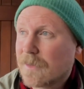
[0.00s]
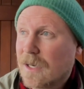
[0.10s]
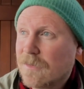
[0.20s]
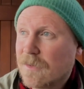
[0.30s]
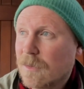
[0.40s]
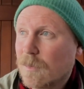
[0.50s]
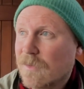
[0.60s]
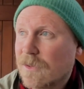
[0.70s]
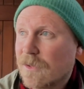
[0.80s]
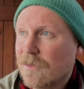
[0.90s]
I don't know
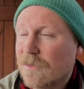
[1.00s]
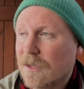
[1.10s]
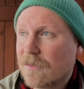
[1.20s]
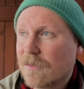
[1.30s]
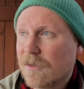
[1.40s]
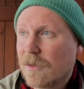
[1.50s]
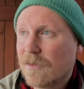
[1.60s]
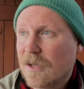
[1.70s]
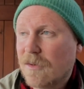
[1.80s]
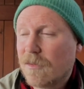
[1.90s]
whether those things are so
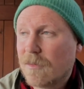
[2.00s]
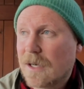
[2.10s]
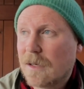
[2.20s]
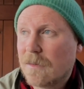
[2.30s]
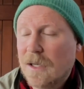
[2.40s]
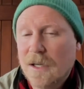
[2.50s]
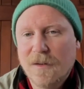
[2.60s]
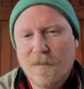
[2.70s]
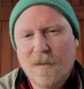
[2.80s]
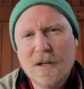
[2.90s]
essential now.
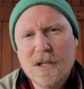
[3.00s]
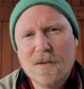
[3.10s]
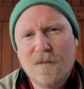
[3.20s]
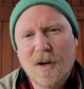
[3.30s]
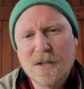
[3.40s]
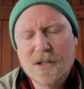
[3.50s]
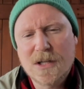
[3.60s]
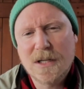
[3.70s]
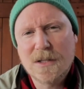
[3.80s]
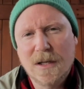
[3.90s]
It's a very fast
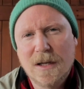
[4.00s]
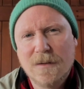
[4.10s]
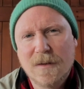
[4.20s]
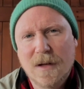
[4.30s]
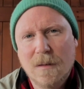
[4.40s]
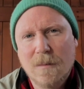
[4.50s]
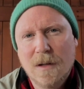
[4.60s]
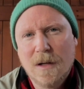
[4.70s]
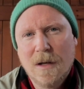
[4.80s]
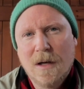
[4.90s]
changing landscape.
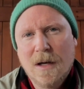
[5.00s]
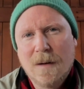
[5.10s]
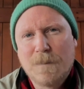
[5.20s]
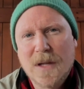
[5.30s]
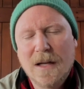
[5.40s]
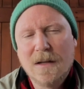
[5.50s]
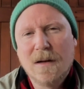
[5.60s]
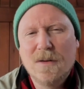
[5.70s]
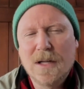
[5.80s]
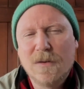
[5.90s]
Yeah. And
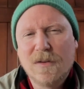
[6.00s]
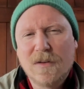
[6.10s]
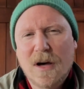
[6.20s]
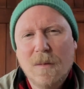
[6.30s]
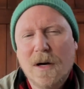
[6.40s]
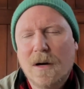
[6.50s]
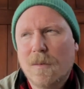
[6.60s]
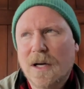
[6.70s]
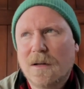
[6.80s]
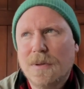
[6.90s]
there was a time where I
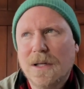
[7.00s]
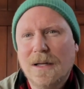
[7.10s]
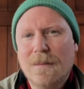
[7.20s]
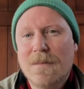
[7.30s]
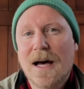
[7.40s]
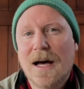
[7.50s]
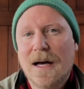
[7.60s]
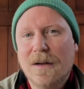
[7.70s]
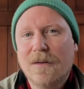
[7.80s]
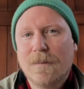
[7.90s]
went really mad.